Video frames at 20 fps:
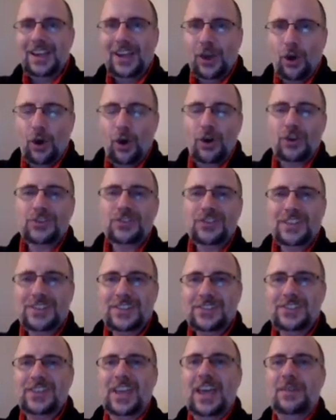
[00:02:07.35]
cost the
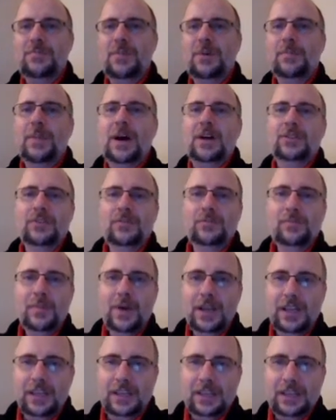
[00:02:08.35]
same amount of
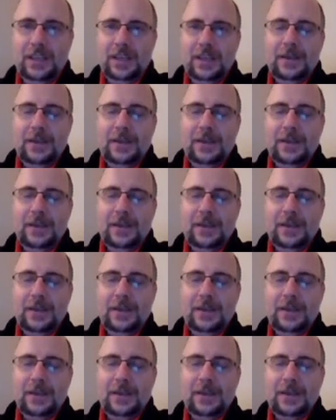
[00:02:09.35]
money.